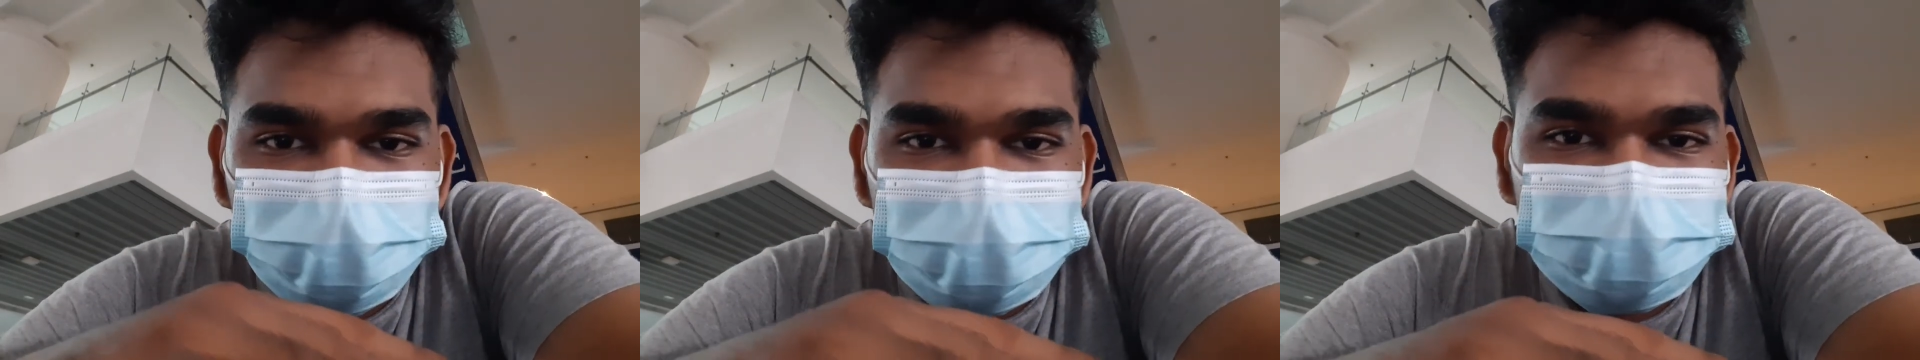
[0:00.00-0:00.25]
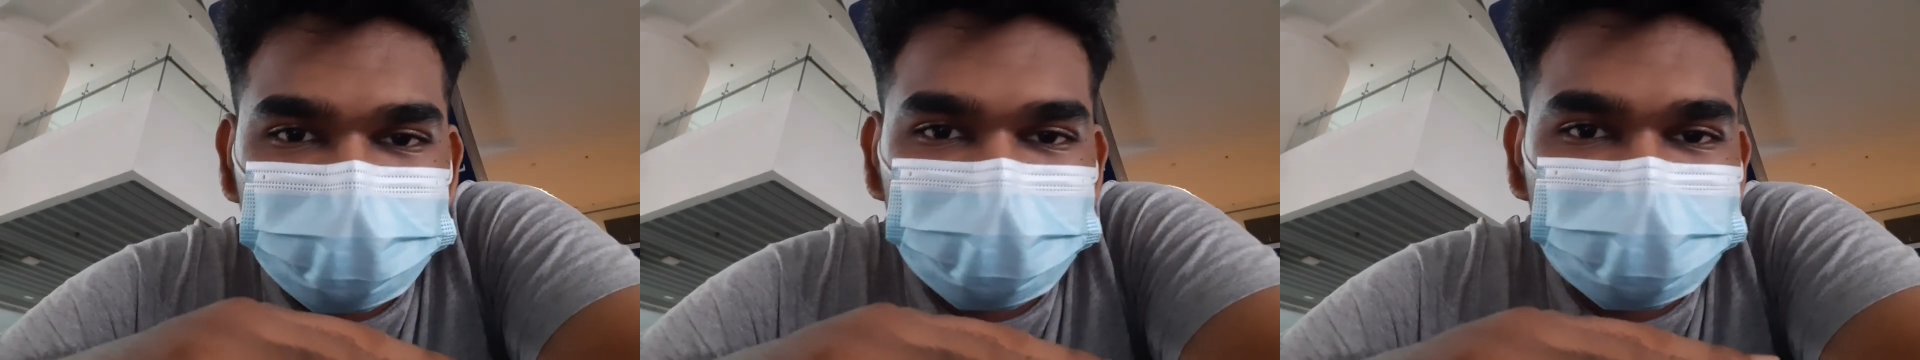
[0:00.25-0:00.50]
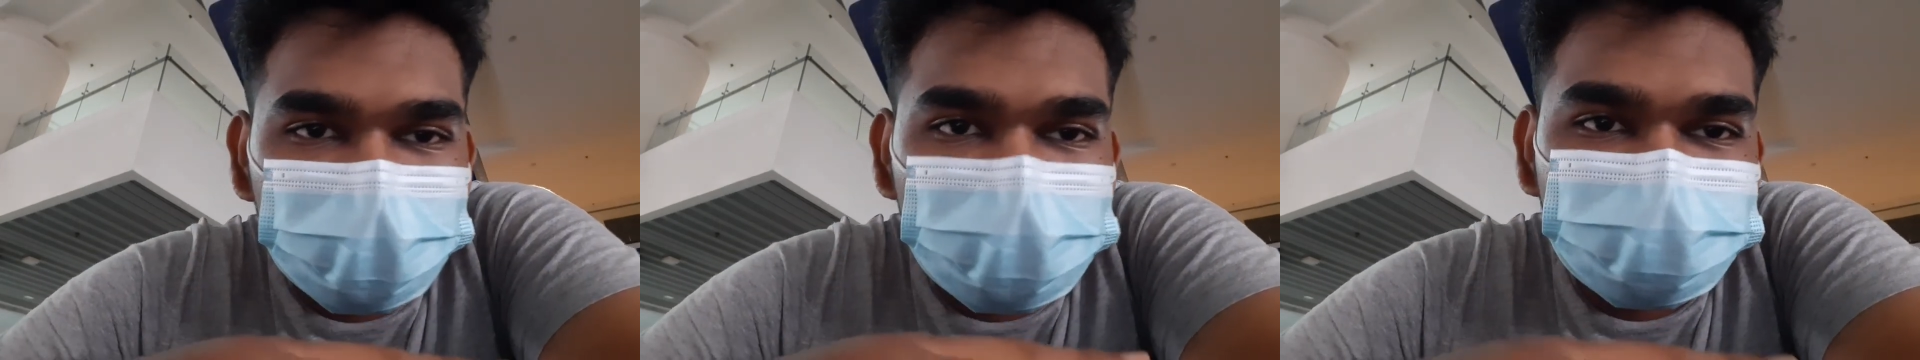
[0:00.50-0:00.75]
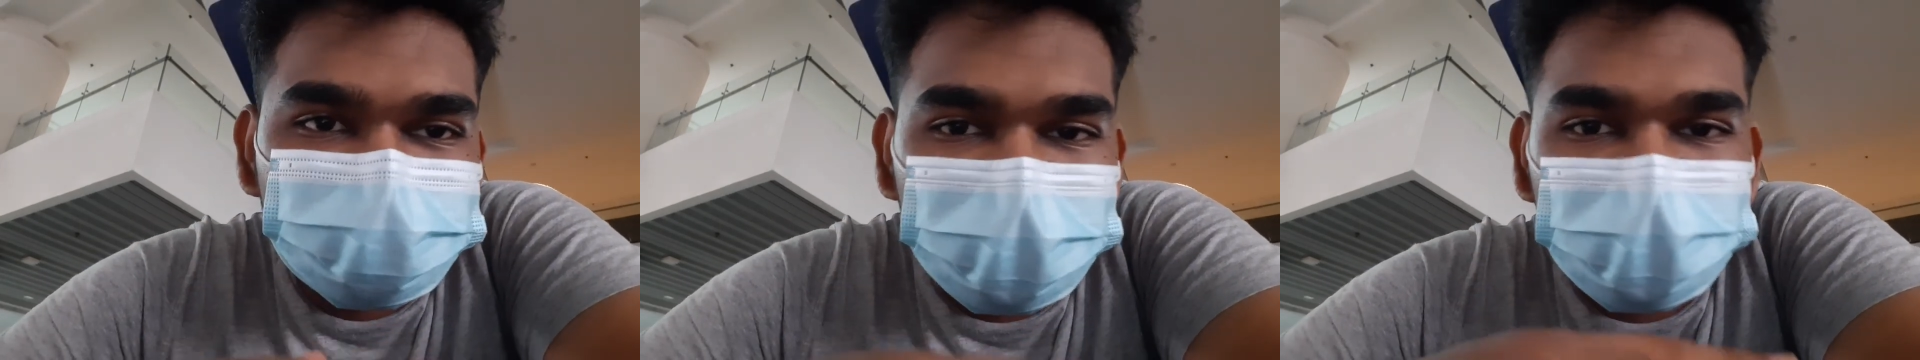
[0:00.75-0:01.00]
which are
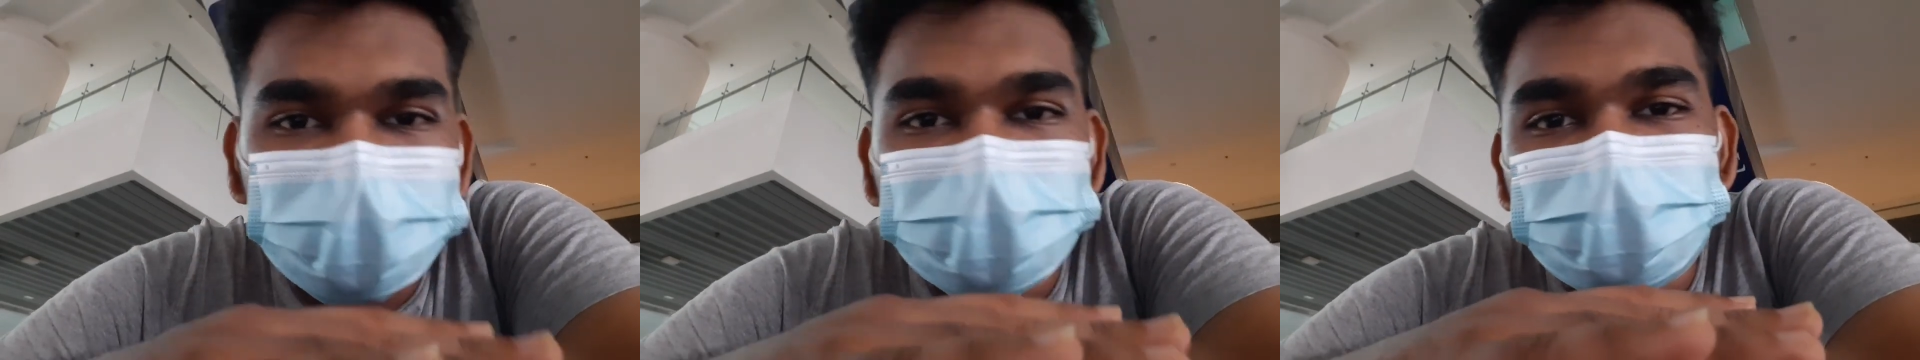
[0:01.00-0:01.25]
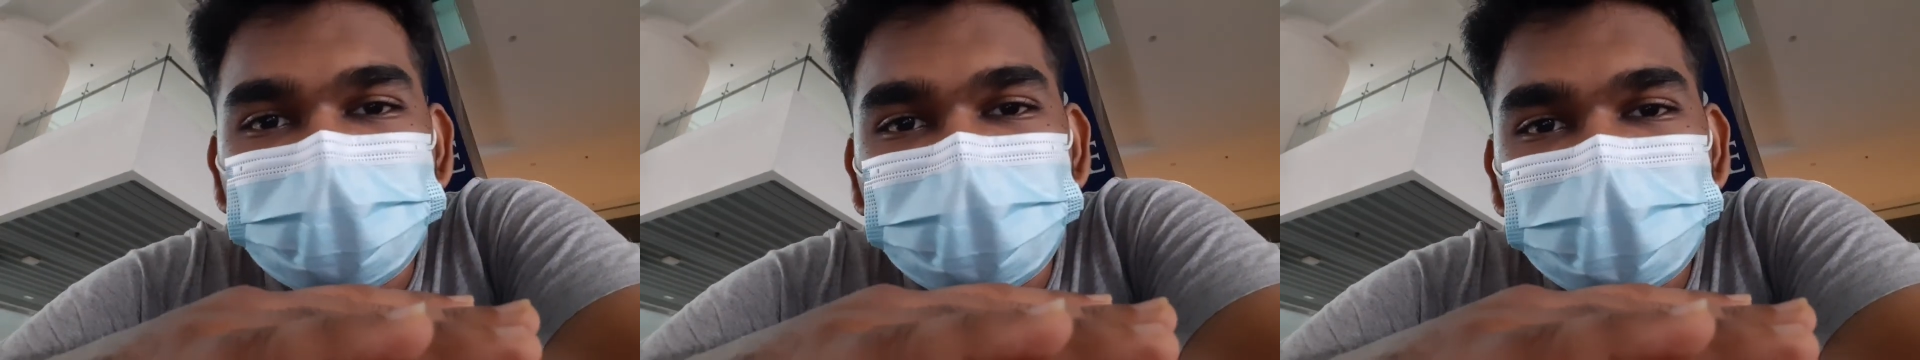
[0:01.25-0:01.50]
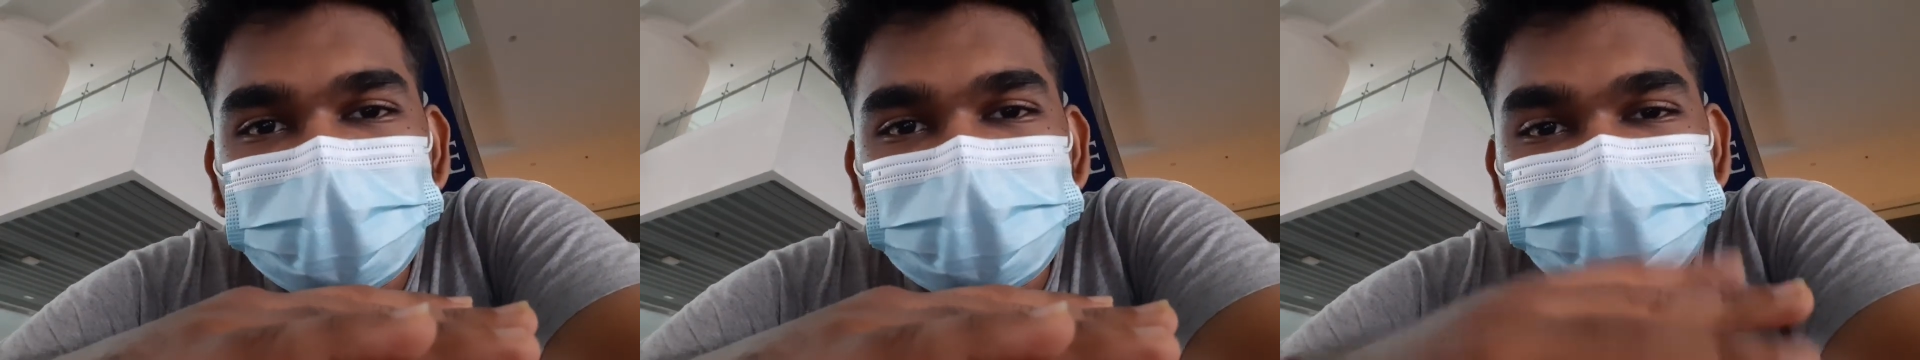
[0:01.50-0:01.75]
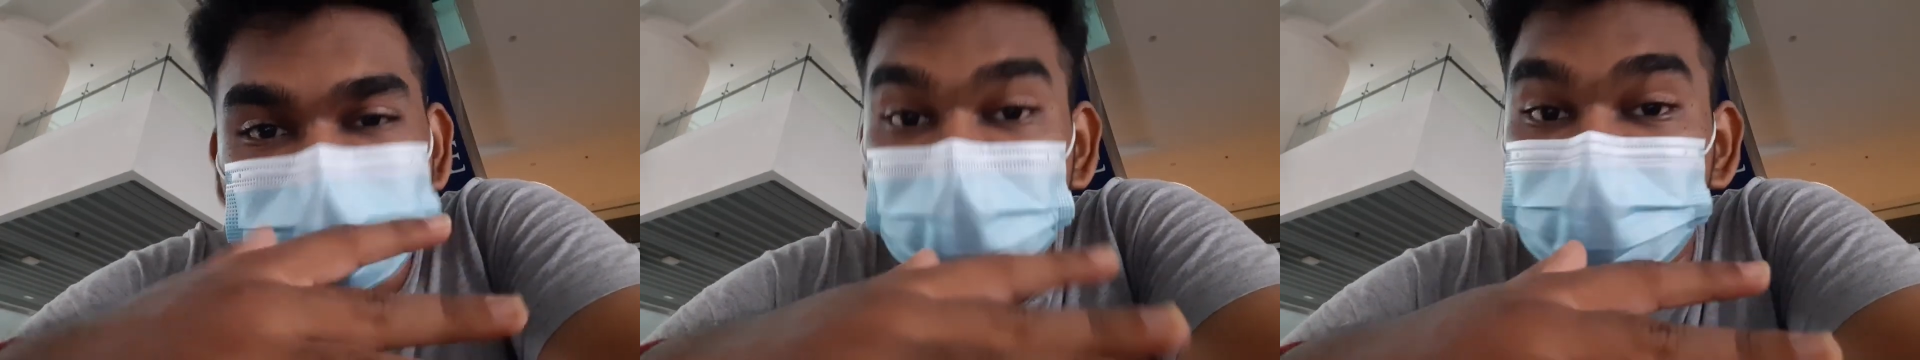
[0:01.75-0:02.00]
not really
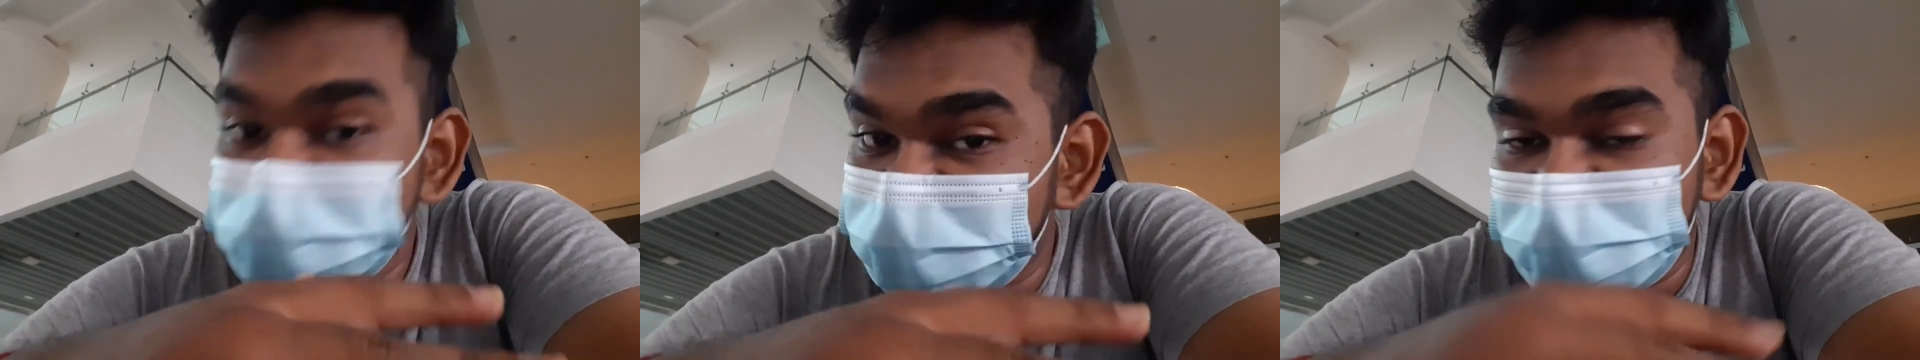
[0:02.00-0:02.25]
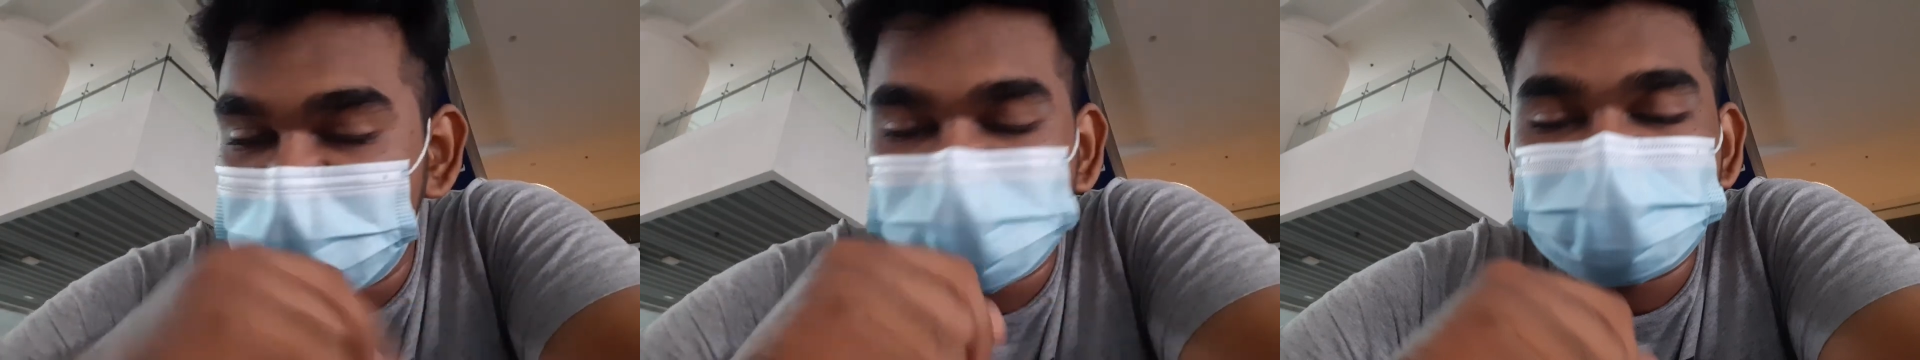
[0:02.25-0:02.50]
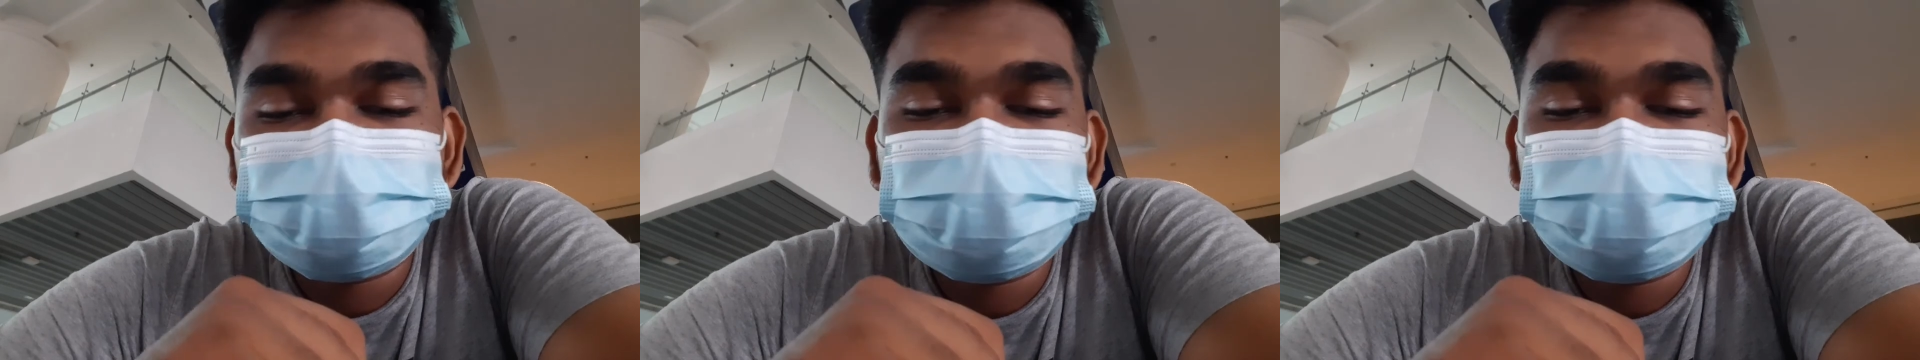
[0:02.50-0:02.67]
famous videos,